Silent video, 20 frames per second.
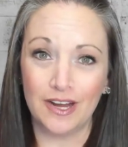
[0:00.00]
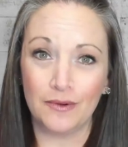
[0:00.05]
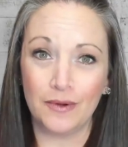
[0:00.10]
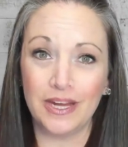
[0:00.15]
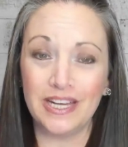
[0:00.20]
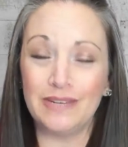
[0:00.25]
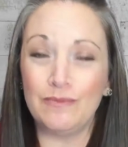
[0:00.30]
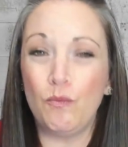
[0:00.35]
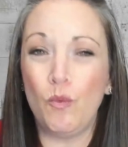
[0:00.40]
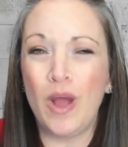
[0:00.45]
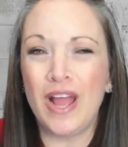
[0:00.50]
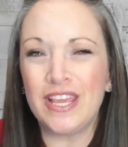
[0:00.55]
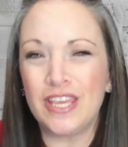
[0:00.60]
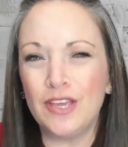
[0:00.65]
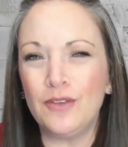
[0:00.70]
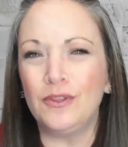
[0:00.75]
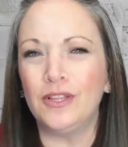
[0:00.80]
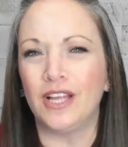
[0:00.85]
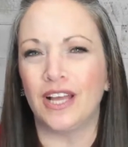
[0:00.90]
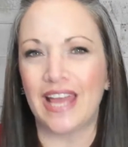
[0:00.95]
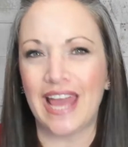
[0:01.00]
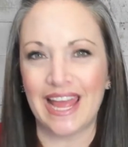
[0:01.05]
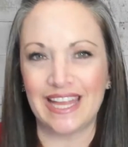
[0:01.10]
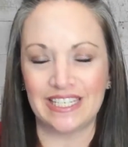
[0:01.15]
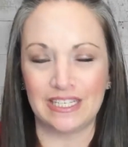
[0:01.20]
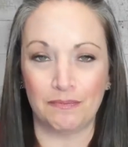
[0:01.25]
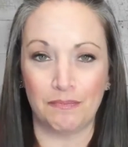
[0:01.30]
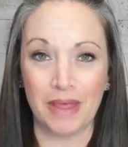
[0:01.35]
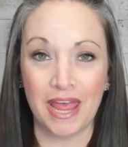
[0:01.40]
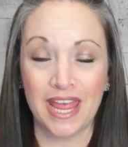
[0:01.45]
Right? What you look at
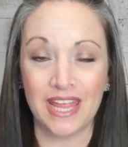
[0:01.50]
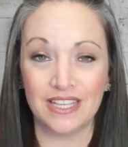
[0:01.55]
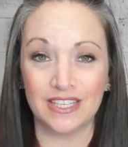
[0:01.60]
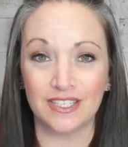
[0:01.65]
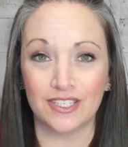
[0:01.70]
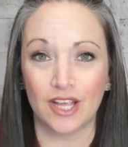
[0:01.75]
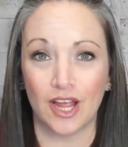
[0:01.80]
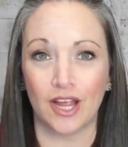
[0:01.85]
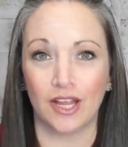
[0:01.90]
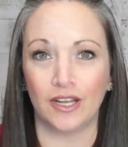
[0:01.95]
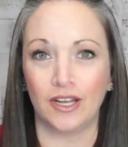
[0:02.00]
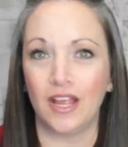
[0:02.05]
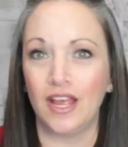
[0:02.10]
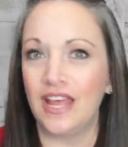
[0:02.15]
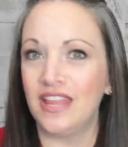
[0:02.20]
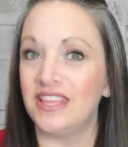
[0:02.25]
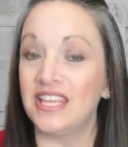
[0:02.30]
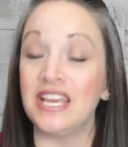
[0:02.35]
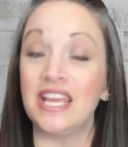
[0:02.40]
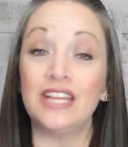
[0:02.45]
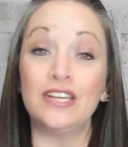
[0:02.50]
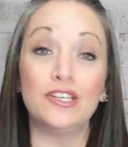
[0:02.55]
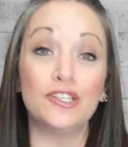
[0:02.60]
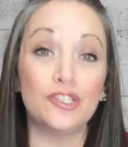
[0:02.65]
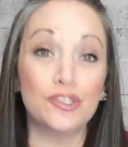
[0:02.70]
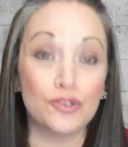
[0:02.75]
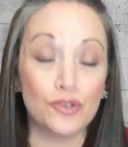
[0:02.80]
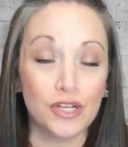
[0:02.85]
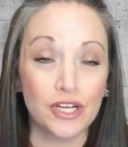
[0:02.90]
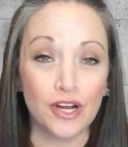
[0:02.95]
depends on the
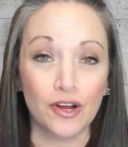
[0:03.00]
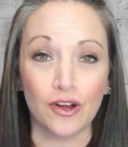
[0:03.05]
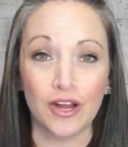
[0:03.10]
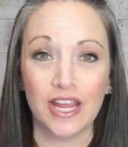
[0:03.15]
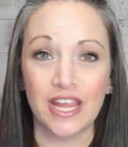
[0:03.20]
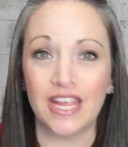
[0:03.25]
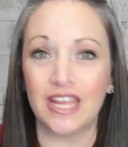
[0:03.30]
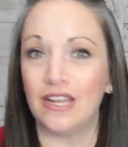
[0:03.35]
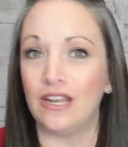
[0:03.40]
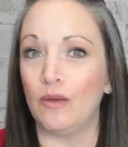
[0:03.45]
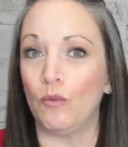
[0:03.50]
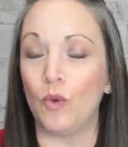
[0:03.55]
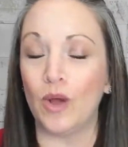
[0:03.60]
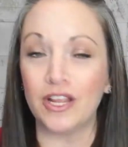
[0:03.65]
industry you're in,